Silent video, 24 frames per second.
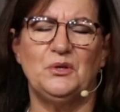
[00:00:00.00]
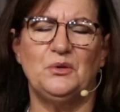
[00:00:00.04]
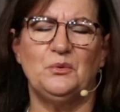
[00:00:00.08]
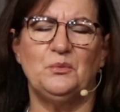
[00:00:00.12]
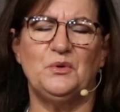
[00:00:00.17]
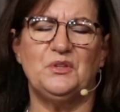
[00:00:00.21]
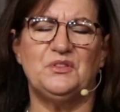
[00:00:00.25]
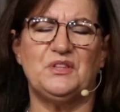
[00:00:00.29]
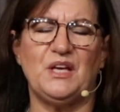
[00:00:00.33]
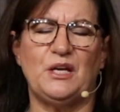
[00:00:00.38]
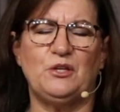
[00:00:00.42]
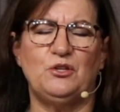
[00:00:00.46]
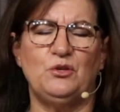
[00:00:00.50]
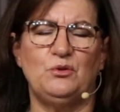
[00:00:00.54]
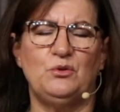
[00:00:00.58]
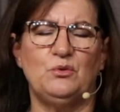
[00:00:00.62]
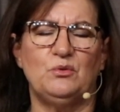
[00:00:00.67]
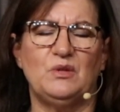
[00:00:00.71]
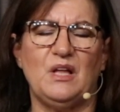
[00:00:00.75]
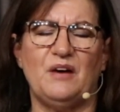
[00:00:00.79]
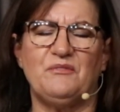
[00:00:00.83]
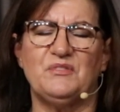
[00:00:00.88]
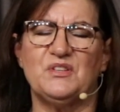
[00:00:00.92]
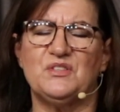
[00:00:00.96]
We thank you. You
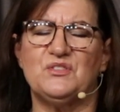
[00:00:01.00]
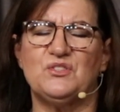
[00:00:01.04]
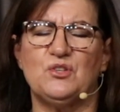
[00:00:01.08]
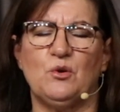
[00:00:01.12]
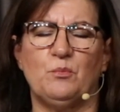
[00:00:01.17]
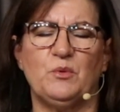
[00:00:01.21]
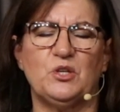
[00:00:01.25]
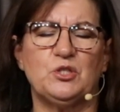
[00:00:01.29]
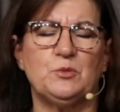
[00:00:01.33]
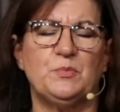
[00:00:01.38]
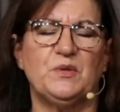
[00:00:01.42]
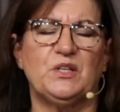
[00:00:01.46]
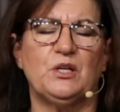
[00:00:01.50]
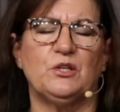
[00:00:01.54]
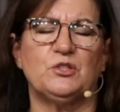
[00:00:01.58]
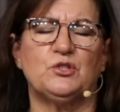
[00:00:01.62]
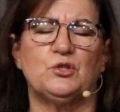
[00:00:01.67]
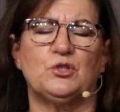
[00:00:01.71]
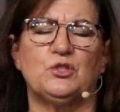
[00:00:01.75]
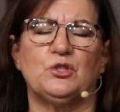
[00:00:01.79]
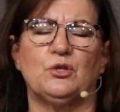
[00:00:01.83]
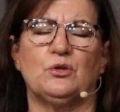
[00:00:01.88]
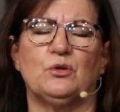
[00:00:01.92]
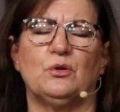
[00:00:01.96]
love us so much because
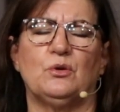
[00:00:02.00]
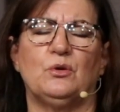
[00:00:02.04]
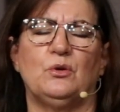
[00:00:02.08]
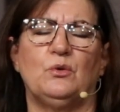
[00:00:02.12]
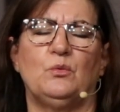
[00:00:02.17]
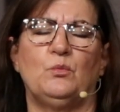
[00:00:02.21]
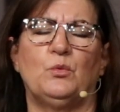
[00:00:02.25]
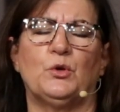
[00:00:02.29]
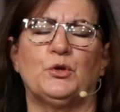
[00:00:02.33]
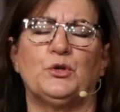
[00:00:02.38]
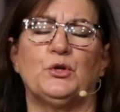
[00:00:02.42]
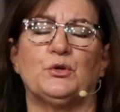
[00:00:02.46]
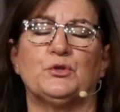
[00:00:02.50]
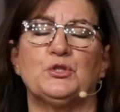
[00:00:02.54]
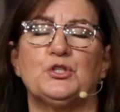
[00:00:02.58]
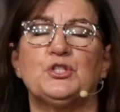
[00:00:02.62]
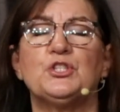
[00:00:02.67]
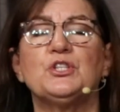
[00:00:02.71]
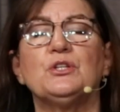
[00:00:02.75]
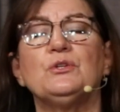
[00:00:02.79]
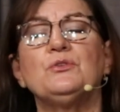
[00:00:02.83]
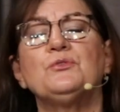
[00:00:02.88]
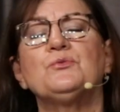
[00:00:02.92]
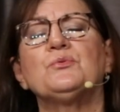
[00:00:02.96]
we're your
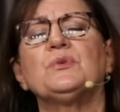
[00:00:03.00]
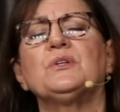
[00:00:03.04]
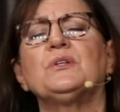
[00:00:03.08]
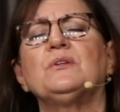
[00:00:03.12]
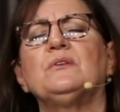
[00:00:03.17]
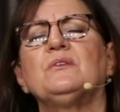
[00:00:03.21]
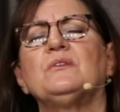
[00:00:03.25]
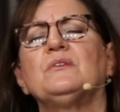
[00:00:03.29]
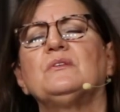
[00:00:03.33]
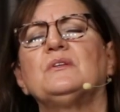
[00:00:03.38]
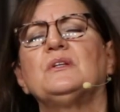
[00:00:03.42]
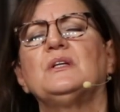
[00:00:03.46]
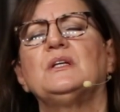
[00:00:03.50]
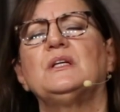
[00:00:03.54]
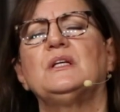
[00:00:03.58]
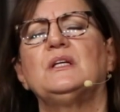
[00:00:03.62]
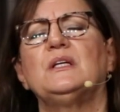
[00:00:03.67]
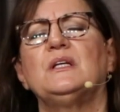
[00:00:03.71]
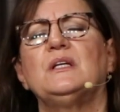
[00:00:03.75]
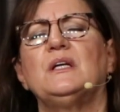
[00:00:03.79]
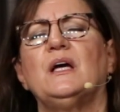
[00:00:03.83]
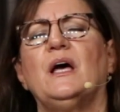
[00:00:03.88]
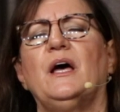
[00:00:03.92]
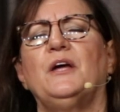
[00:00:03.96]
children
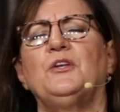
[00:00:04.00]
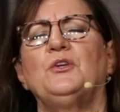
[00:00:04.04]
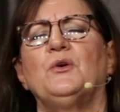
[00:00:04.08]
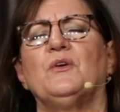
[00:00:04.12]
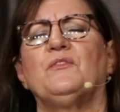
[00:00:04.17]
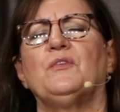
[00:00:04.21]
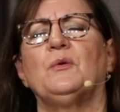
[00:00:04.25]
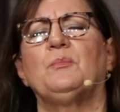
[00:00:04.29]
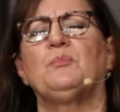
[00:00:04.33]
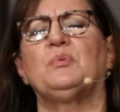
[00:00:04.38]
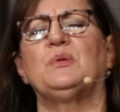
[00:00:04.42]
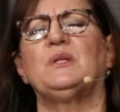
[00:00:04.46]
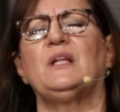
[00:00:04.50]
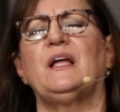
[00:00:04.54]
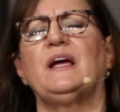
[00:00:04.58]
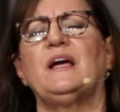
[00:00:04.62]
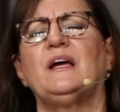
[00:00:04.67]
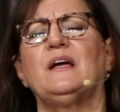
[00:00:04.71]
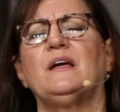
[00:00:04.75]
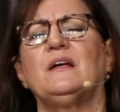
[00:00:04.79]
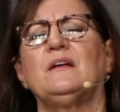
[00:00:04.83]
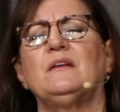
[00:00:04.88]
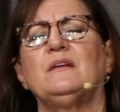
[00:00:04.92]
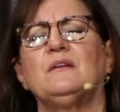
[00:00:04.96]
and you have a
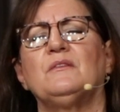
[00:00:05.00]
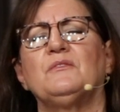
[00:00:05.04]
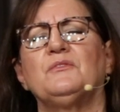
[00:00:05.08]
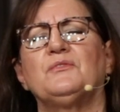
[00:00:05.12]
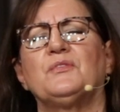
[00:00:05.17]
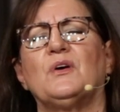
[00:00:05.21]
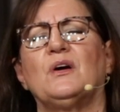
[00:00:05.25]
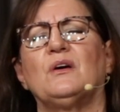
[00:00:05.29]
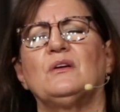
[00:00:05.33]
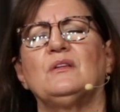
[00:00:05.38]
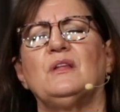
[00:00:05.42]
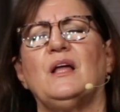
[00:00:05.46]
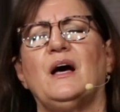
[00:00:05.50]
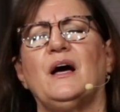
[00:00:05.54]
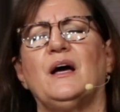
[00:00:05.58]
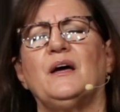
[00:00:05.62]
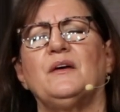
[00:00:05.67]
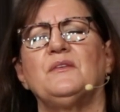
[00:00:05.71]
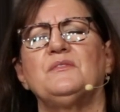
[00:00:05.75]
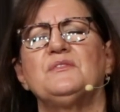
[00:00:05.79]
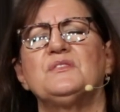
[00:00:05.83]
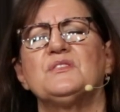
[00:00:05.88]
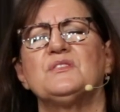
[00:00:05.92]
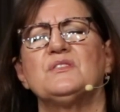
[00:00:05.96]
plan for our
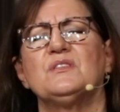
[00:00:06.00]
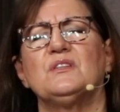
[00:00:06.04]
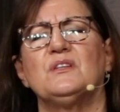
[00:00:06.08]
lives.